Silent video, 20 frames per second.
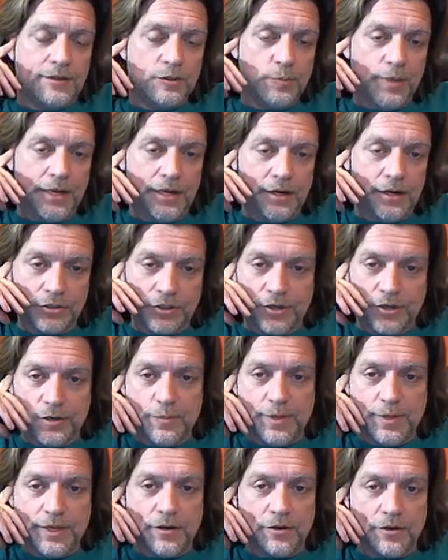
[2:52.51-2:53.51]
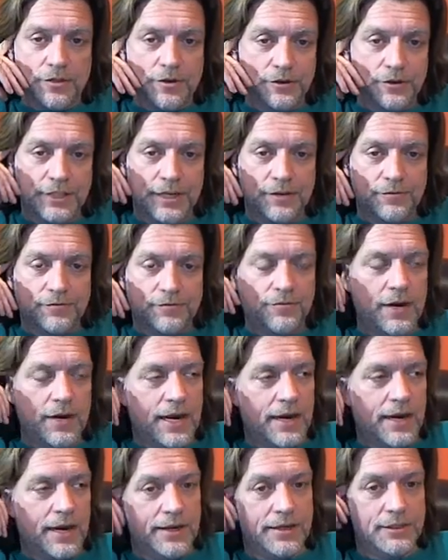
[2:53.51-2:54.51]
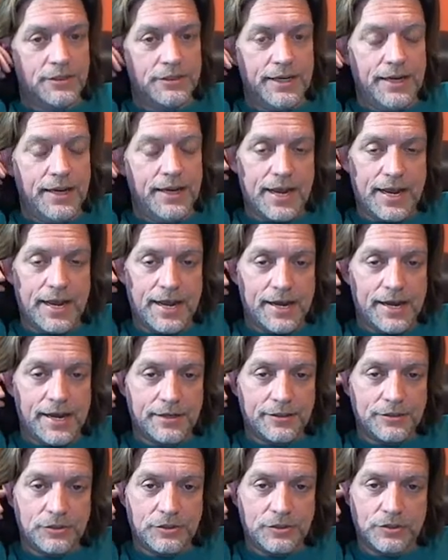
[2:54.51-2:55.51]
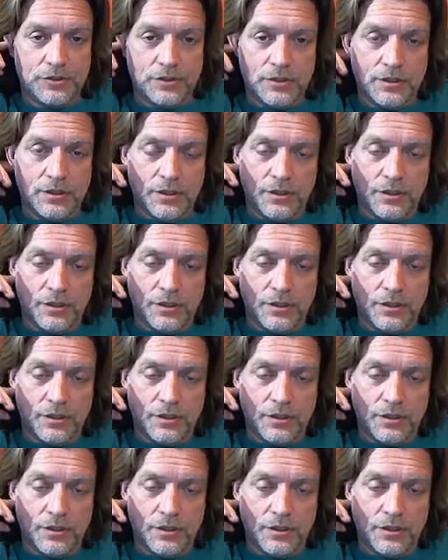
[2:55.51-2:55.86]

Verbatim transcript: Peter's going to be there Thursday and Friday because he has